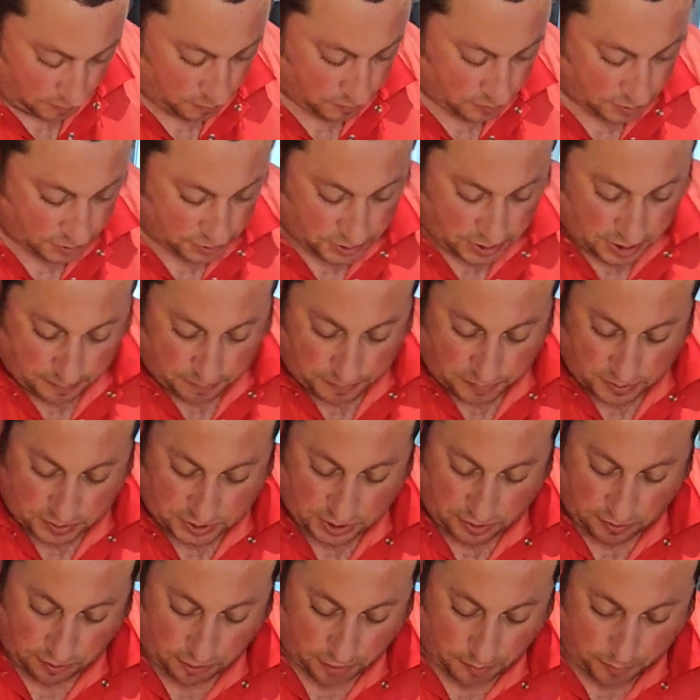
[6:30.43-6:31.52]
Just keep this
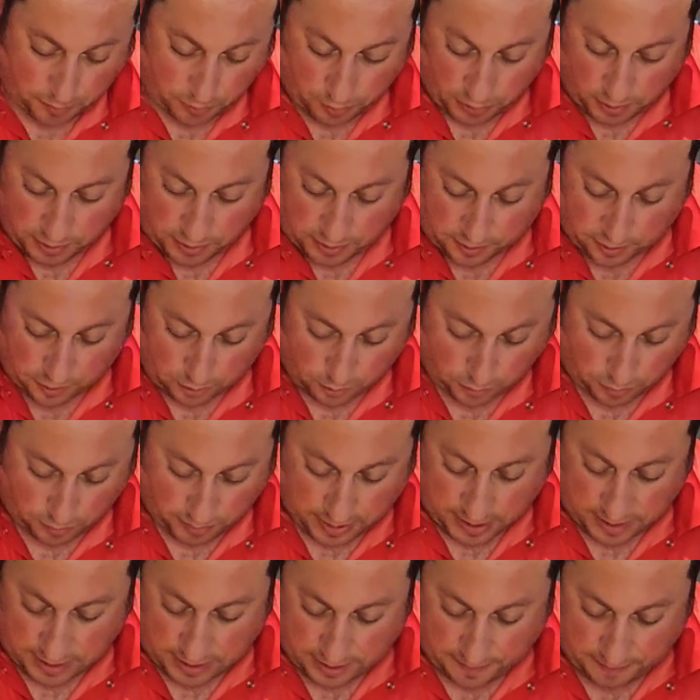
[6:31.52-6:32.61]
here on our board until we're
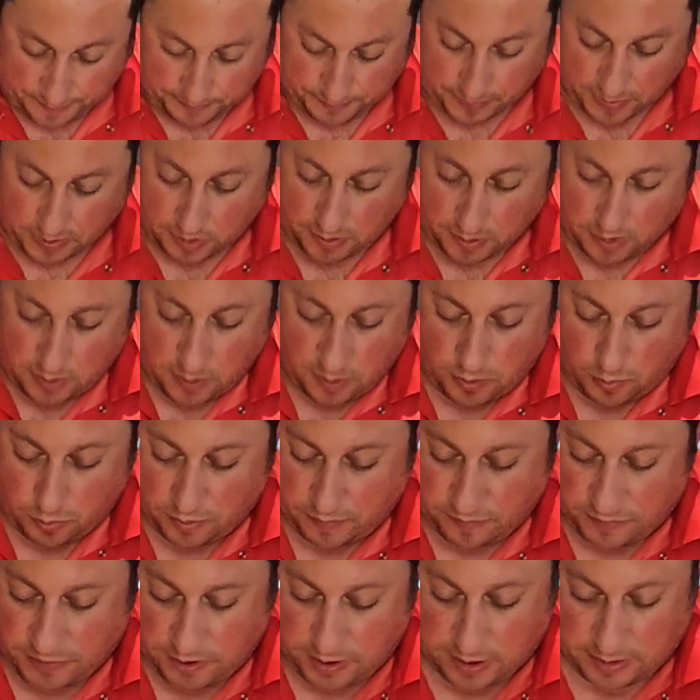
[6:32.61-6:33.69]
ready.
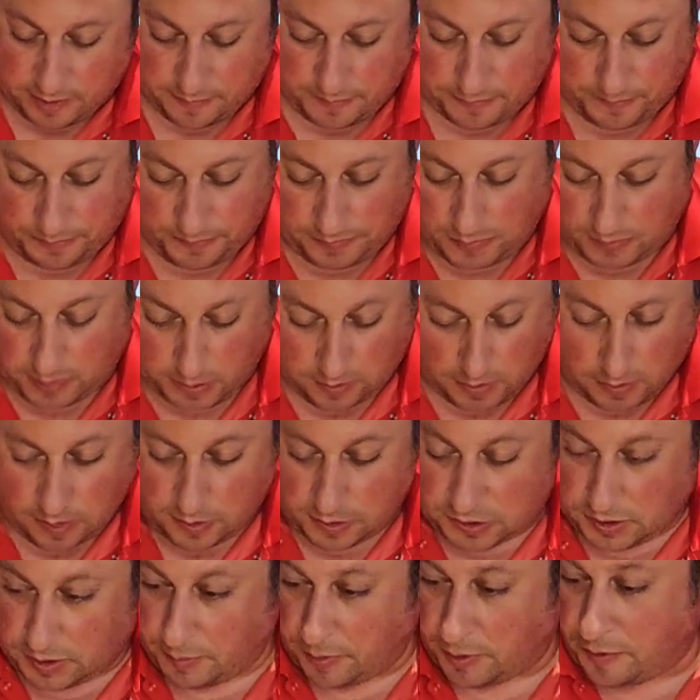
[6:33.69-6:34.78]
We've got
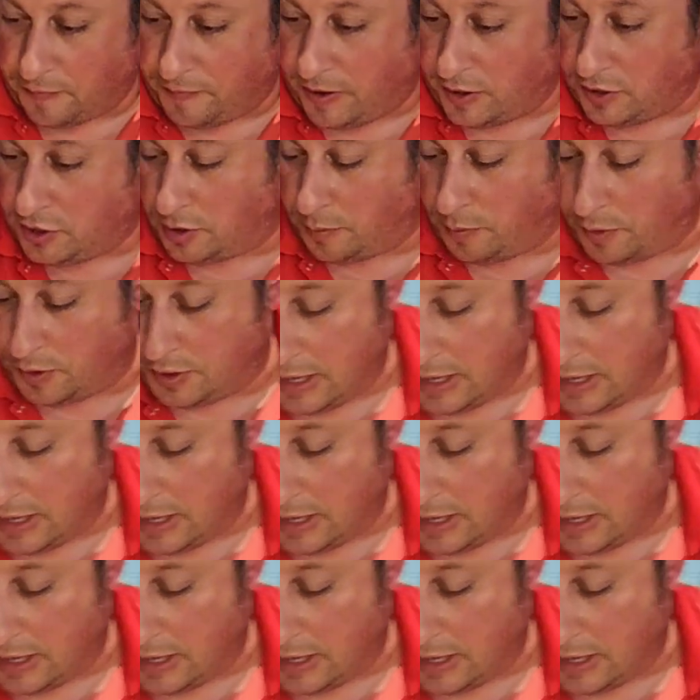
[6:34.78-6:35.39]
some other vegetables